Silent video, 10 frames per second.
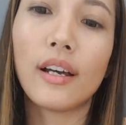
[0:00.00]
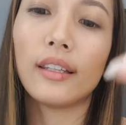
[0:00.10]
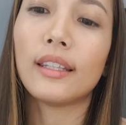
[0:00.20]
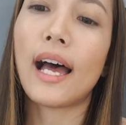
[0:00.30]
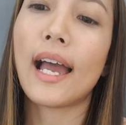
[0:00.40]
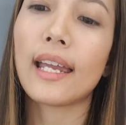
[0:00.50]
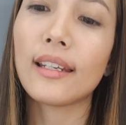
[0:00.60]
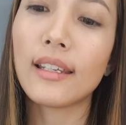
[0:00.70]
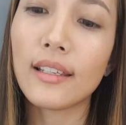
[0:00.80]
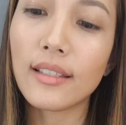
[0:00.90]
line
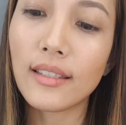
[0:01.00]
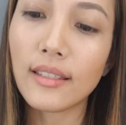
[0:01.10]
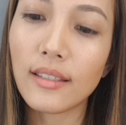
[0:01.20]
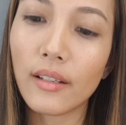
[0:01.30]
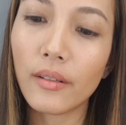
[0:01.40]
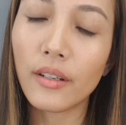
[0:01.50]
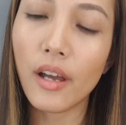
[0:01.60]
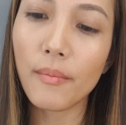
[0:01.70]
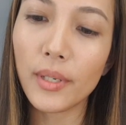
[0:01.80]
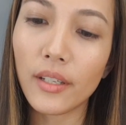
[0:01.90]
is
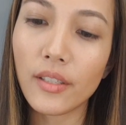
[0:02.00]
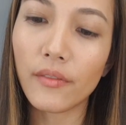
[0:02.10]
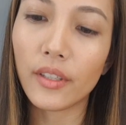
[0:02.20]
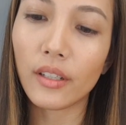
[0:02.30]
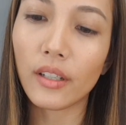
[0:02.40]
not because of the